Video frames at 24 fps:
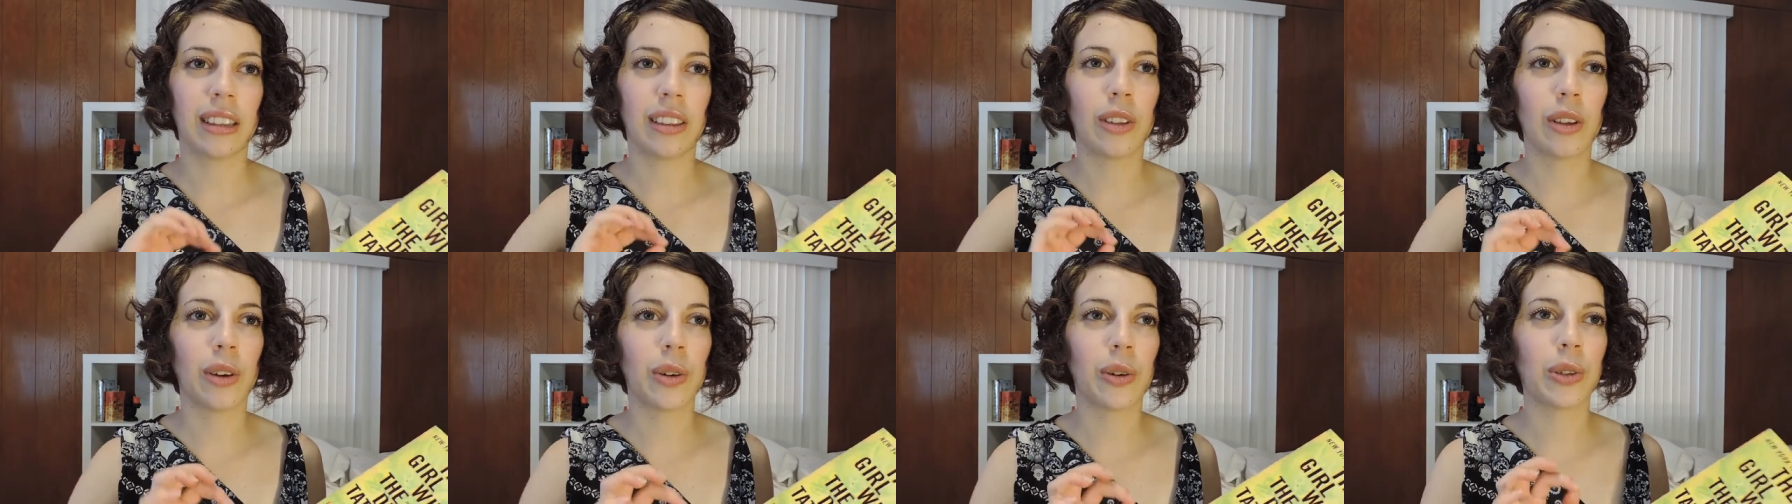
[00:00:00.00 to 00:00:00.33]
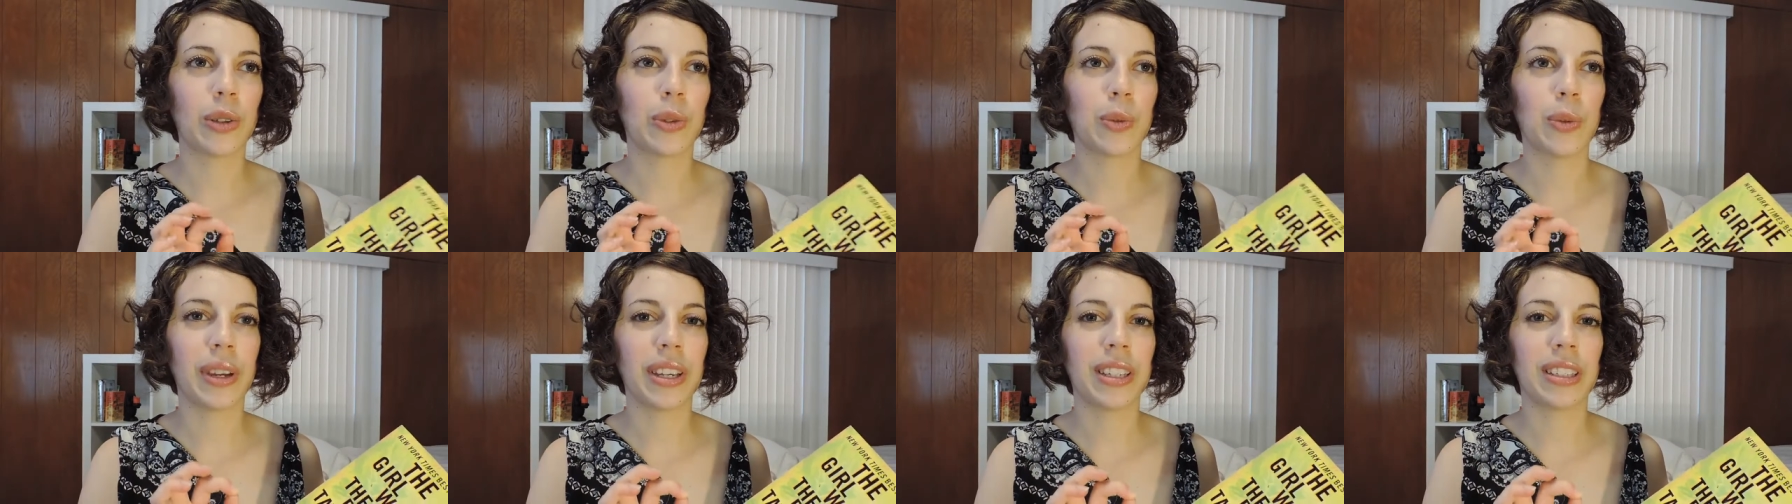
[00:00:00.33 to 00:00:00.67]

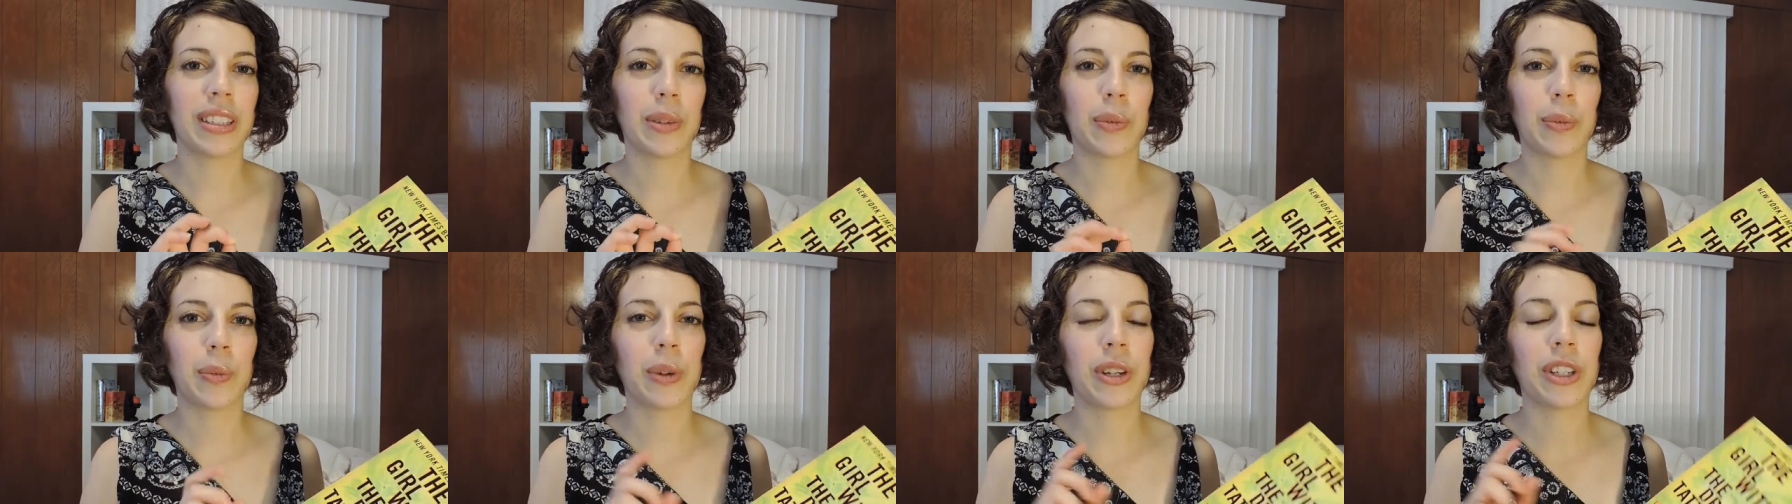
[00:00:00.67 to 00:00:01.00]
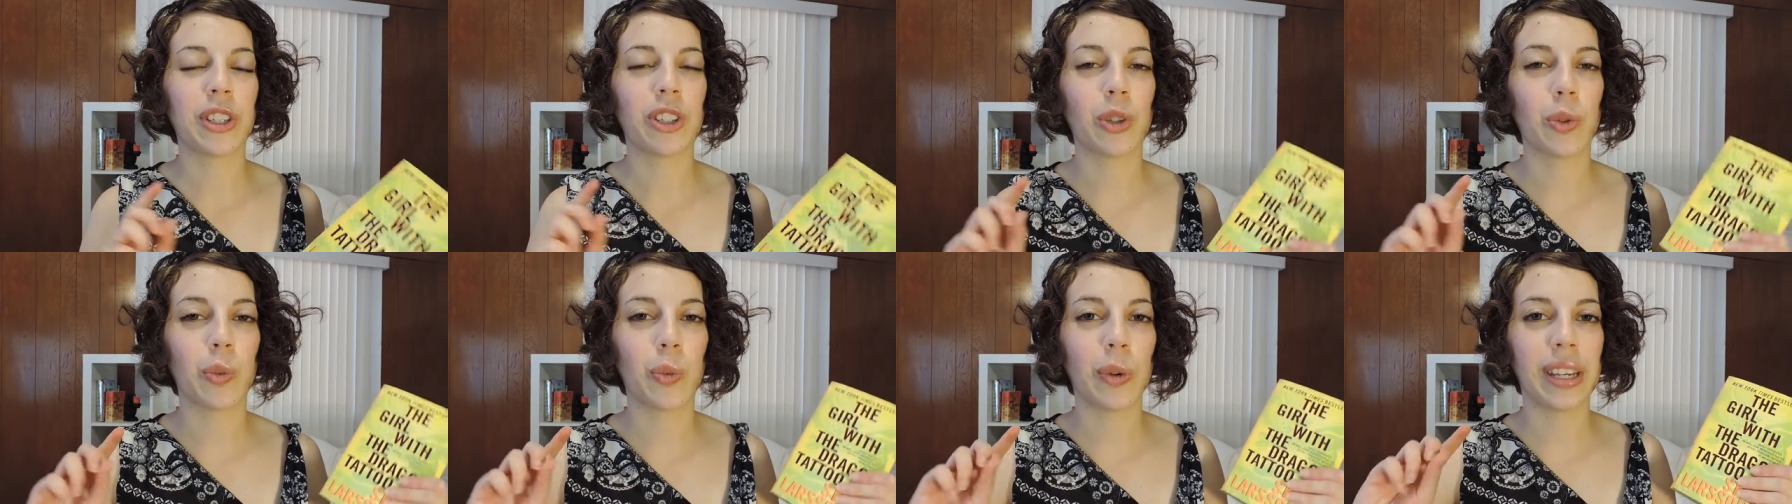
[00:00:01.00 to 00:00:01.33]
those ways in
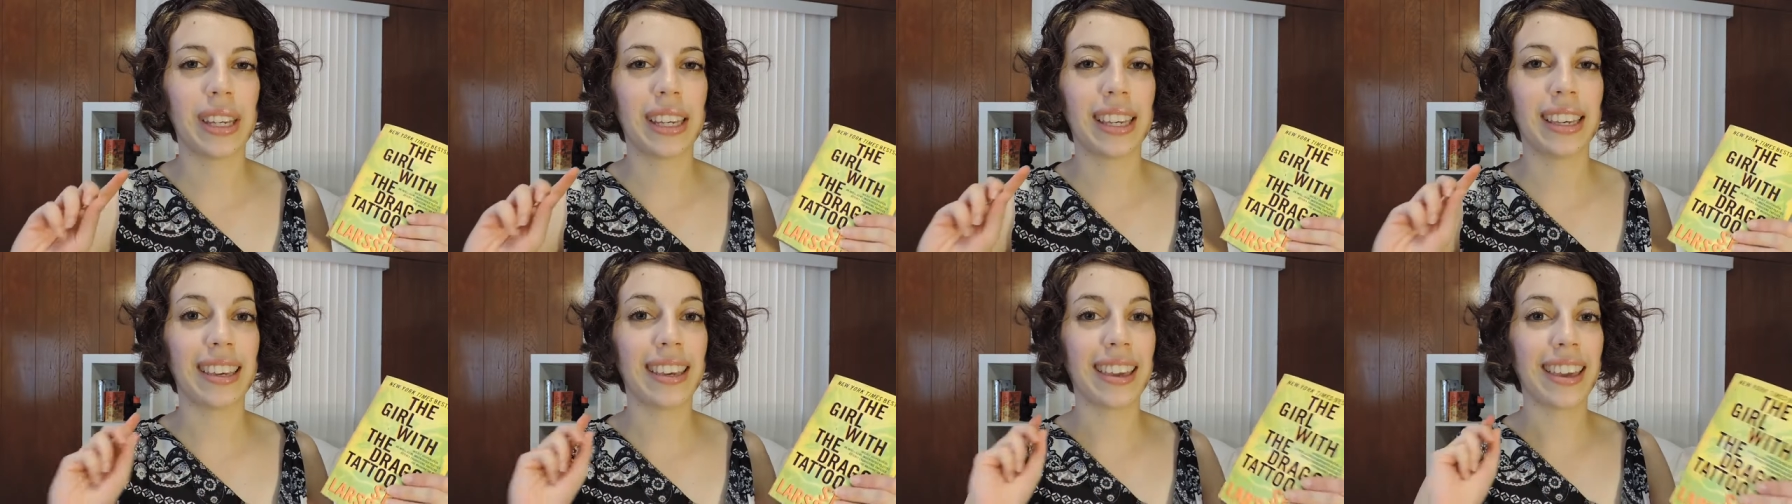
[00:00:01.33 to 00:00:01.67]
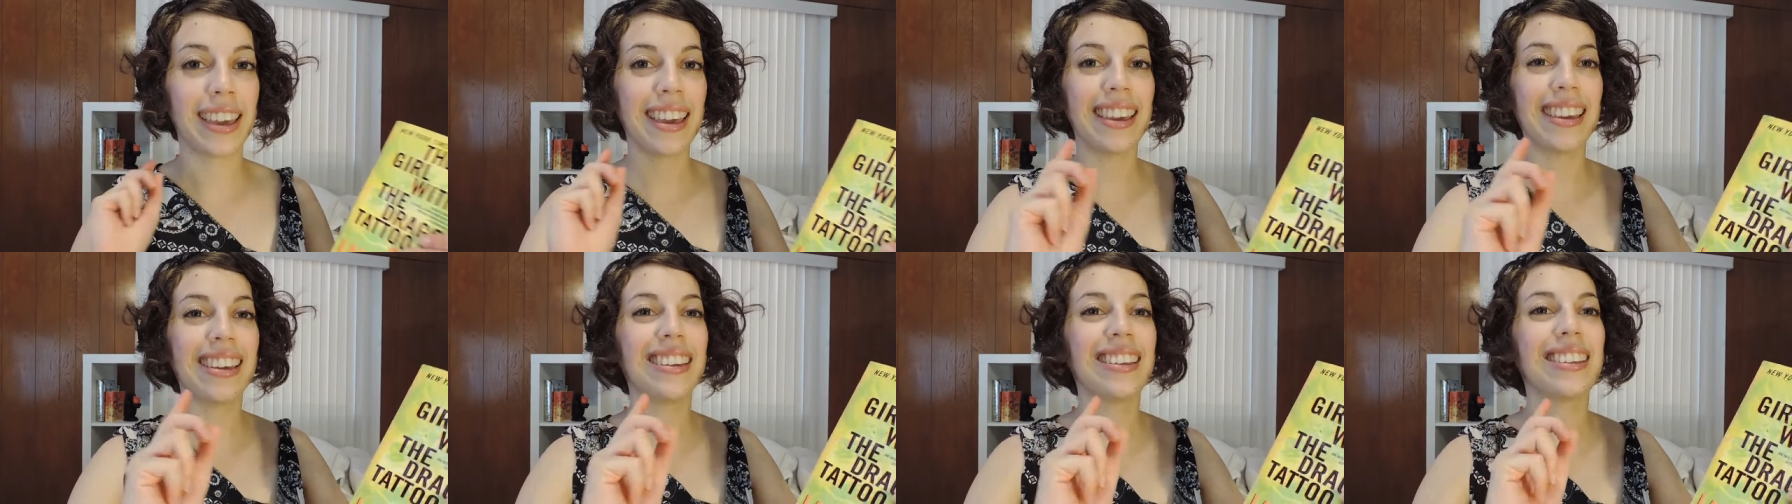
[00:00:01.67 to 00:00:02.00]
which we
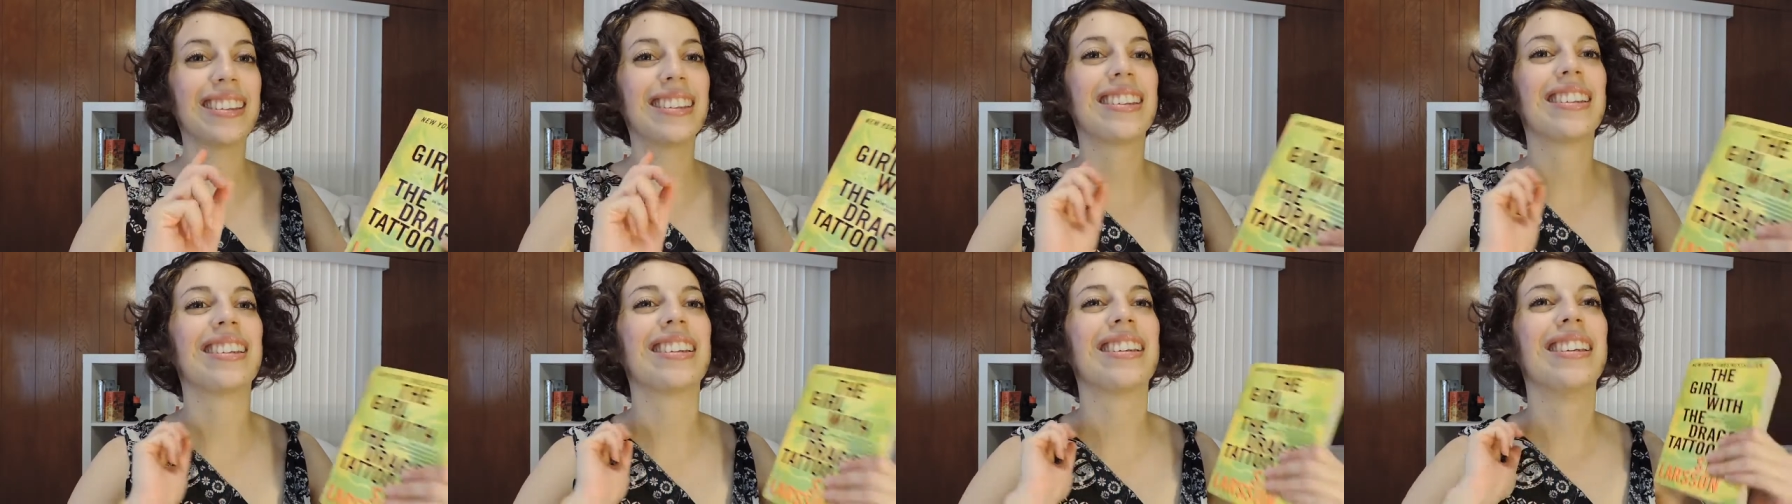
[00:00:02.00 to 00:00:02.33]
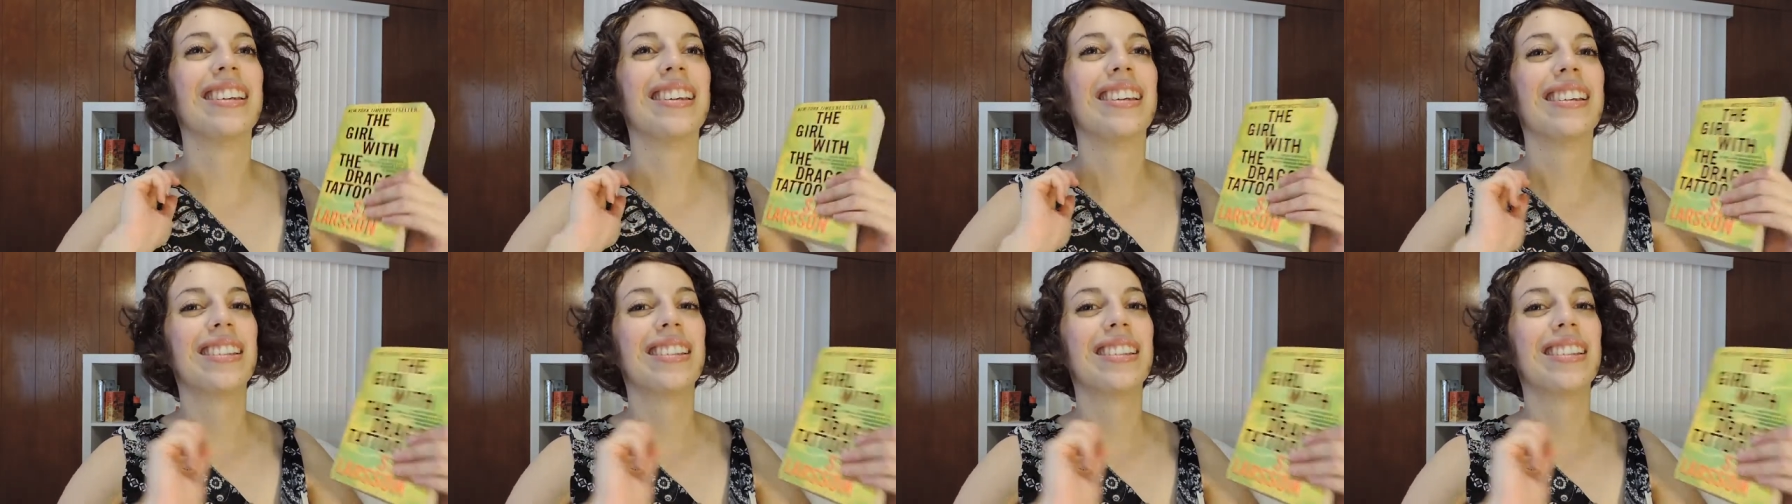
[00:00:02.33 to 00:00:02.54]
can